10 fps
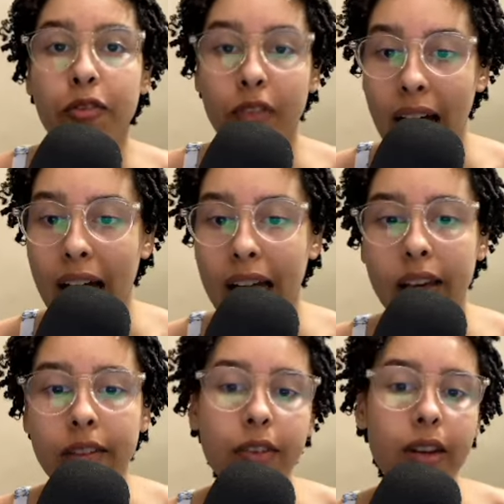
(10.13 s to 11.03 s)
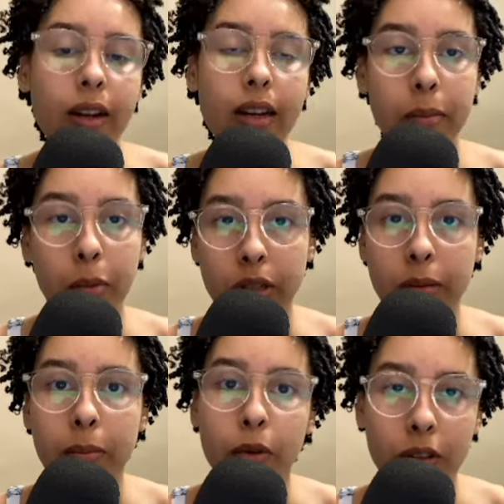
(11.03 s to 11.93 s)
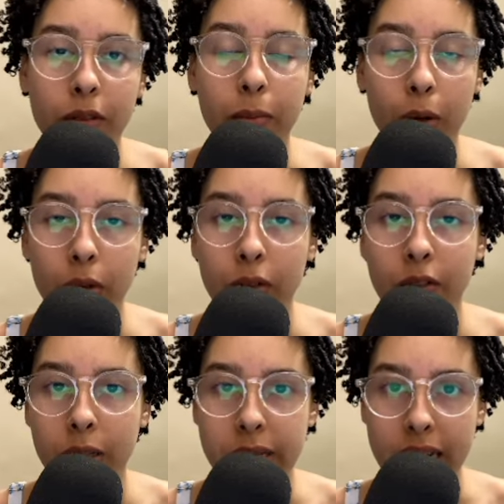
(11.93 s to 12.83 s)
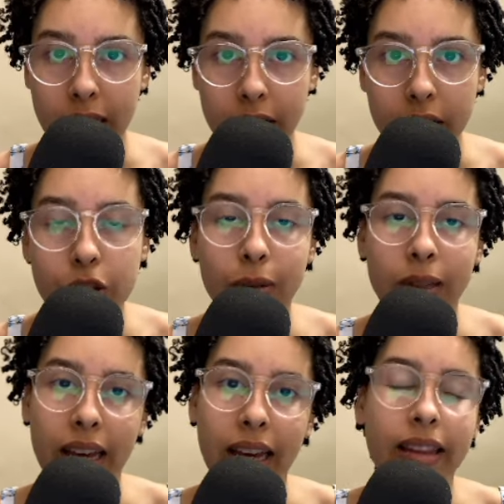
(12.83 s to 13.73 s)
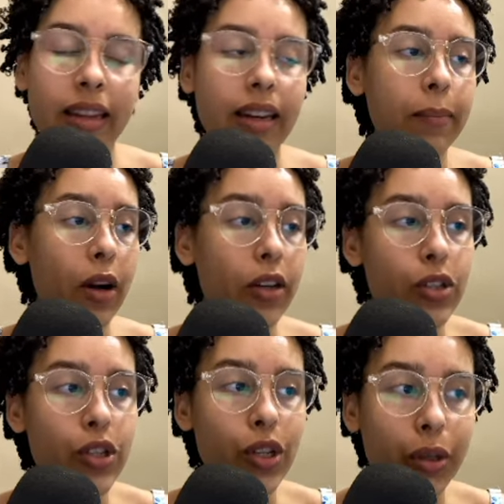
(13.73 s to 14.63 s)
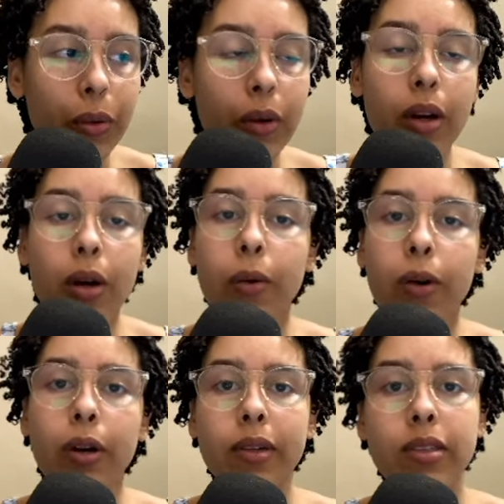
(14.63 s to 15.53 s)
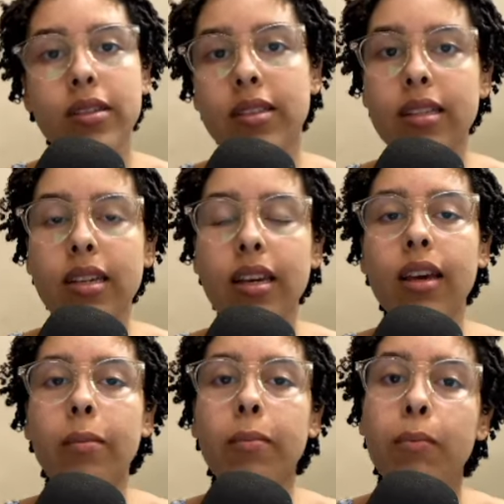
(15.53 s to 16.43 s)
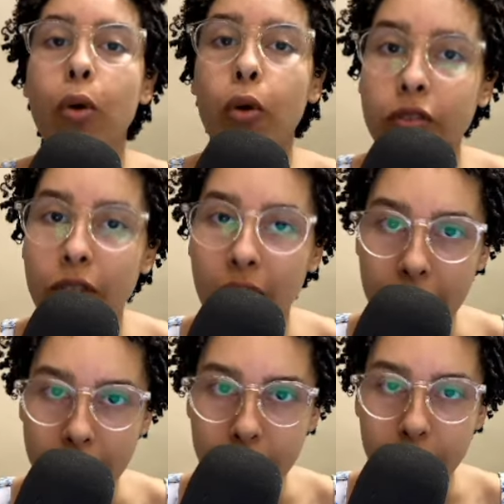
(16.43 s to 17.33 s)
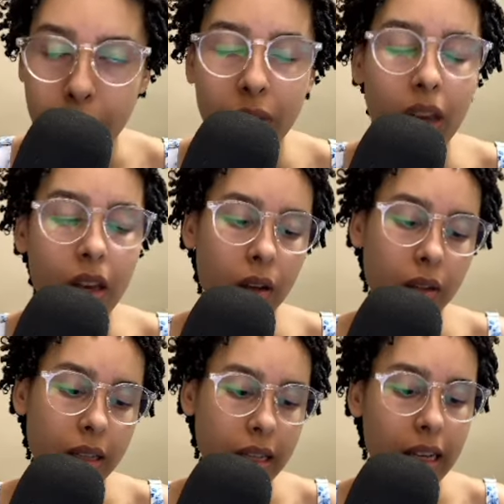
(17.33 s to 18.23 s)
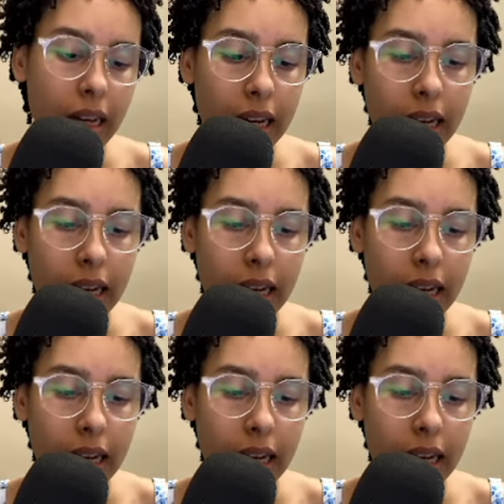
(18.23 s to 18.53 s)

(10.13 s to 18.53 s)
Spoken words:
5 important modal verbs in English. Okay, and then in part 2, we're going to see more 5. Okay,